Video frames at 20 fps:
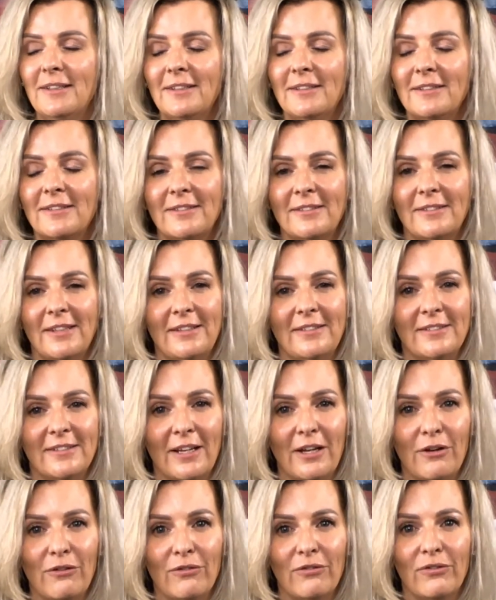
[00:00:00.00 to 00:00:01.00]
stay
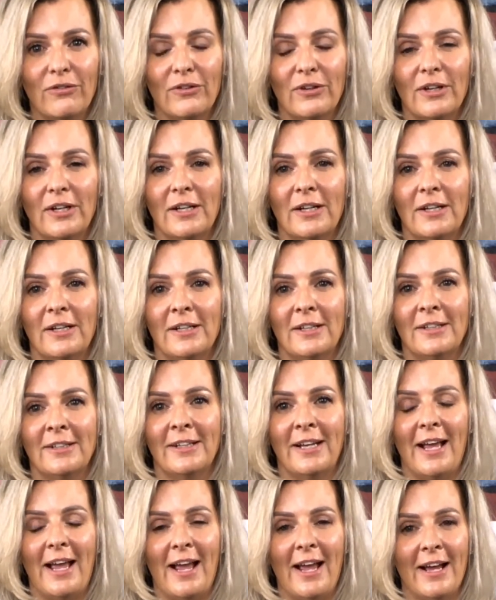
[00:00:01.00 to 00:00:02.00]
safe,
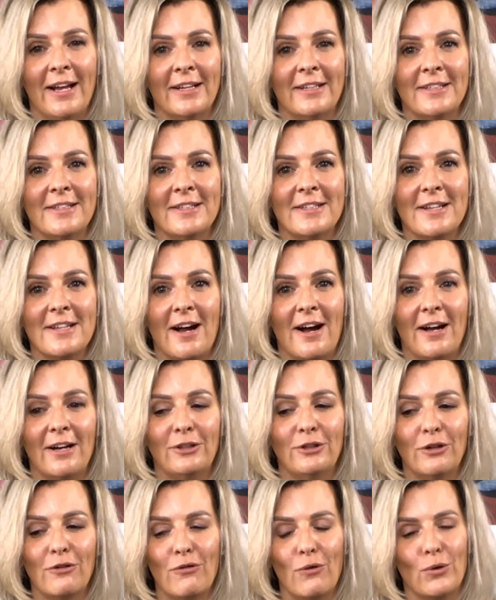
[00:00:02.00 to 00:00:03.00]
and I
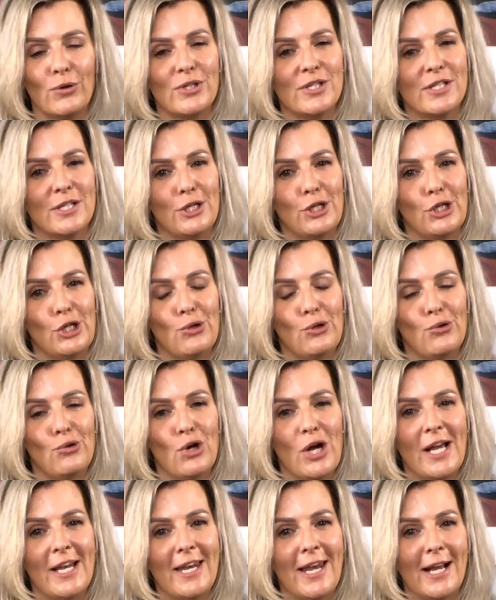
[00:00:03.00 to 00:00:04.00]
look forward to seeing you
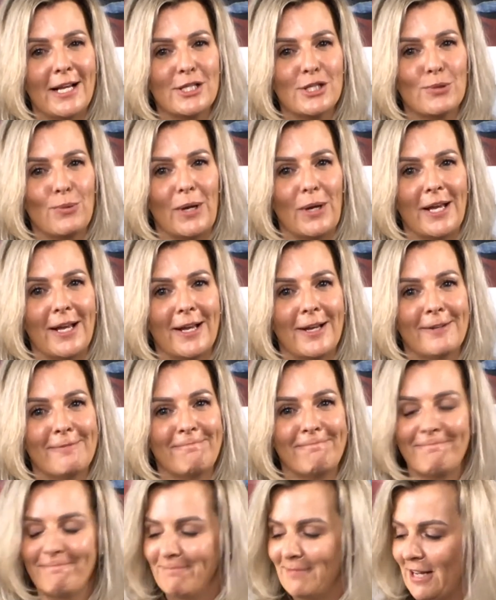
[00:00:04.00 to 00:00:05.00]
next week.
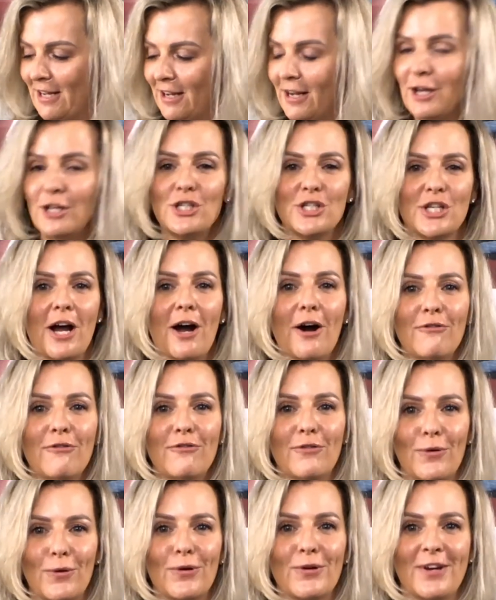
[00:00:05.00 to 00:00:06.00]
Ciao
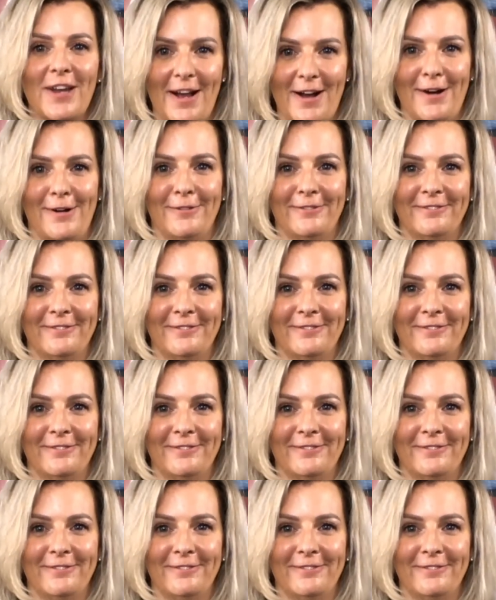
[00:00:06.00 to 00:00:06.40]
for now.